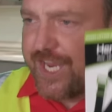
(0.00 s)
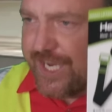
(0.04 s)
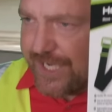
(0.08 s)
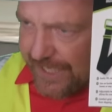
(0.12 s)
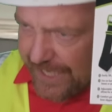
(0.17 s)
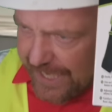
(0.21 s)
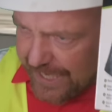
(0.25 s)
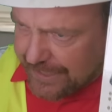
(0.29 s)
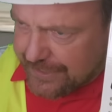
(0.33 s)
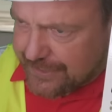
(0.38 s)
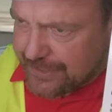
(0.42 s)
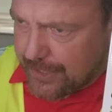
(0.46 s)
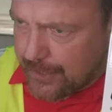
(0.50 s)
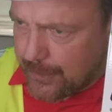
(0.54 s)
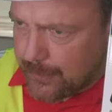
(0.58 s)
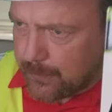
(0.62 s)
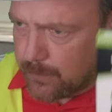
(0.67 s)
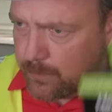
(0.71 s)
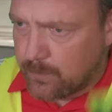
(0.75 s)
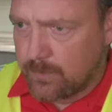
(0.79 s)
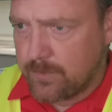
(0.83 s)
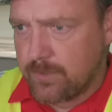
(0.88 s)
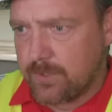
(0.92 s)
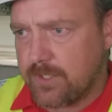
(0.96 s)
Get
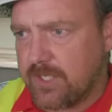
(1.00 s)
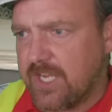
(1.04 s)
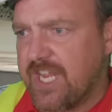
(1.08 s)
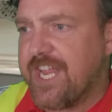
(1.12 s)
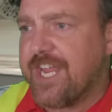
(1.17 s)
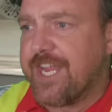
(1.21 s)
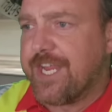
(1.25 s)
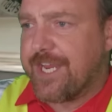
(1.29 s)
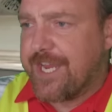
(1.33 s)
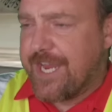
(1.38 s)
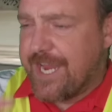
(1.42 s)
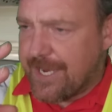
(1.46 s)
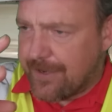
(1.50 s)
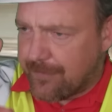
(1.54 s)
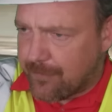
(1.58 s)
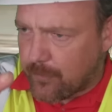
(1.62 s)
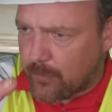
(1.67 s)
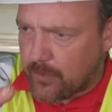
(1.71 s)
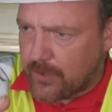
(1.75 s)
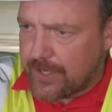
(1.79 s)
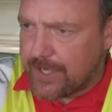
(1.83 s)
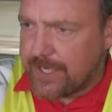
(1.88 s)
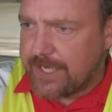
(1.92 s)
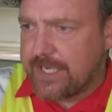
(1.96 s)
2, get
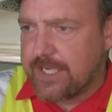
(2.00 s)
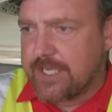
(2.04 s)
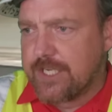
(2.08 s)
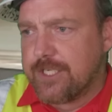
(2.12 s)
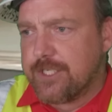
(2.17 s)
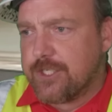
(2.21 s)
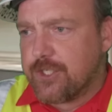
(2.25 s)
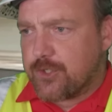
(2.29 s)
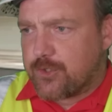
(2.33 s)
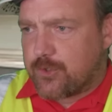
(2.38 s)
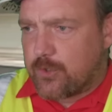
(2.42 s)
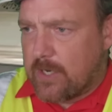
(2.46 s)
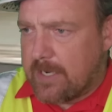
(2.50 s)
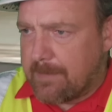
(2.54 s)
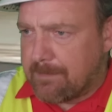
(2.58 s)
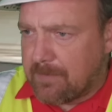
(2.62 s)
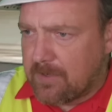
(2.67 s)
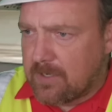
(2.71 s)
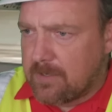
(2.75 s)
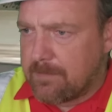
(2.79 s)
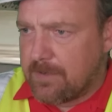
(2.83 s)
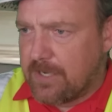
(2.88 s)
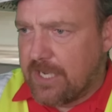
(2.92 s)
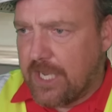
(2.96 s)
3,
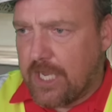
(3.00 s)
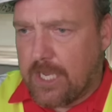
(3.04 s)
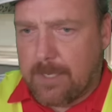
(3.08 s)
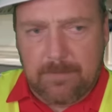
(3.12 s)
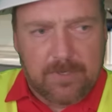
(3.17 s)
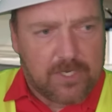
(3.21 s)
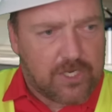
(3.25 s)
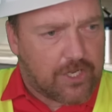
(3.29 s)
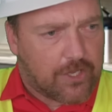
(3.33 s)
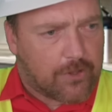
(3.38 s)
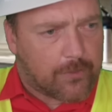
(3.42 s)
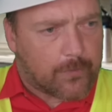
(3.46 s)
triple them up.